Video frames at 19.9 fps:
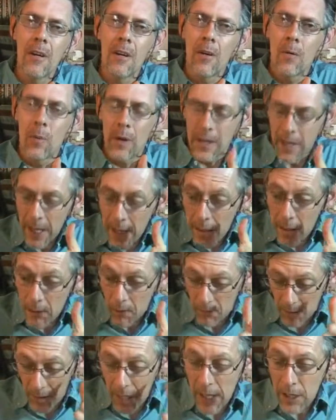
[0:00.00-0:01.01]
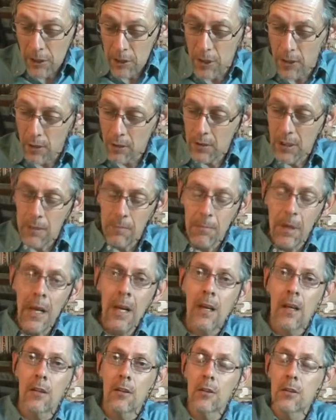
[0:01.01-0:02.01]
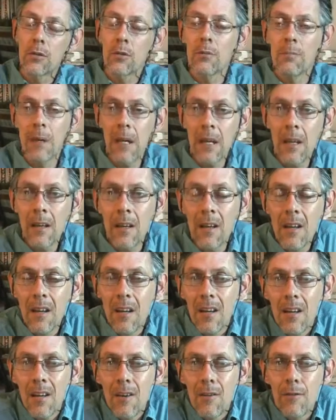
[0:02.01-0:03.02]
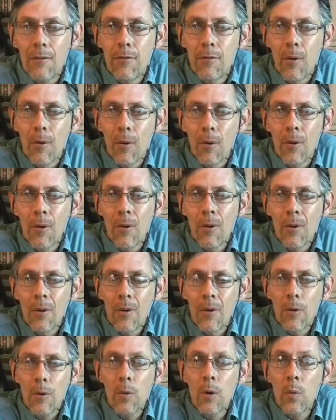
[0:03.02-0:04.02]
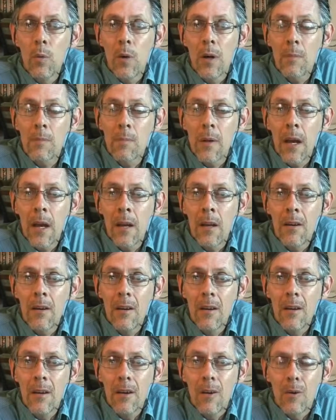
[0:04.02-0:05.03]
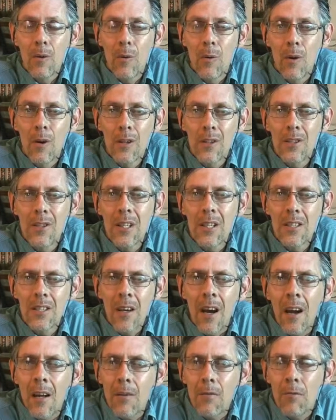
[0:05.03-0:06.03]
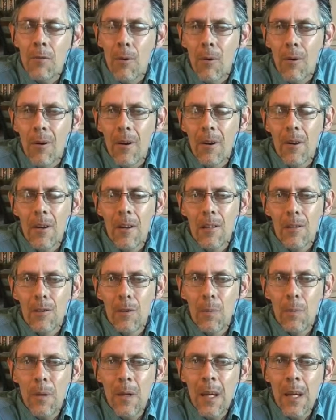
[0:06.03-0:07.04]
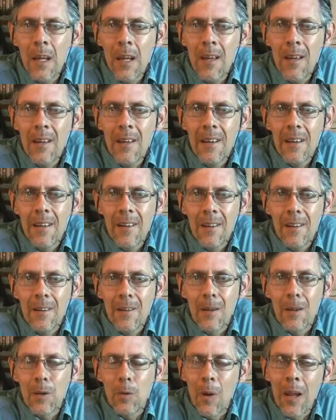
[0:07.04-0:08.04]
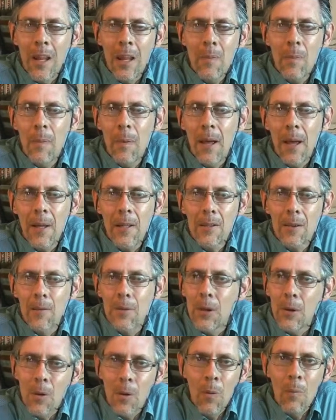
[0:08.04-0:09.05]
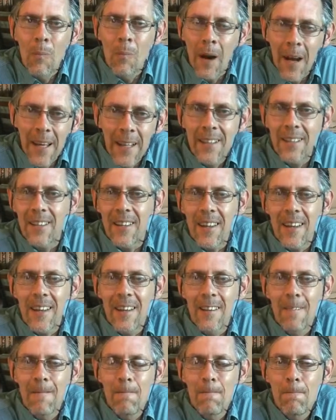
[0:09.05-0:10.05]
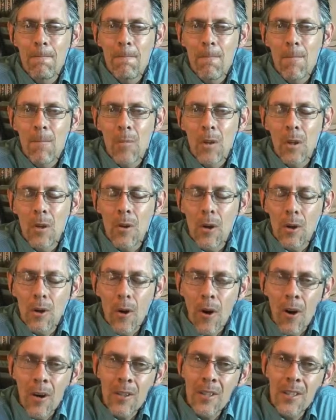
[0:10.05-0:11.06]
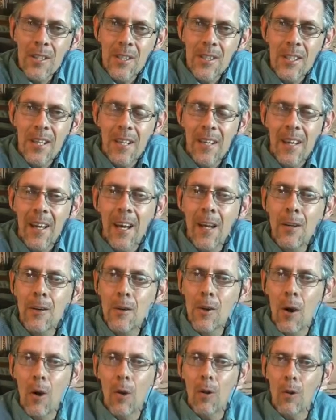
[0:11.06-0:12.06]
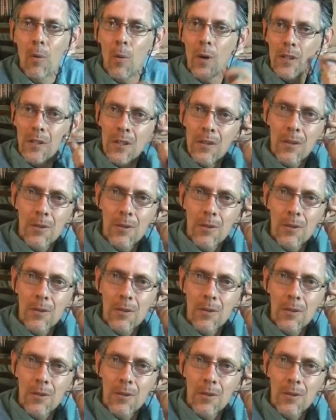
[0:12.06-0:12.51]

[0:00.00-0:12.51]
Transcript: where they actually looked at man and saw man for who and what man was designed for, to be the dwelling place of the Almighty. You know, God's end goal wasn't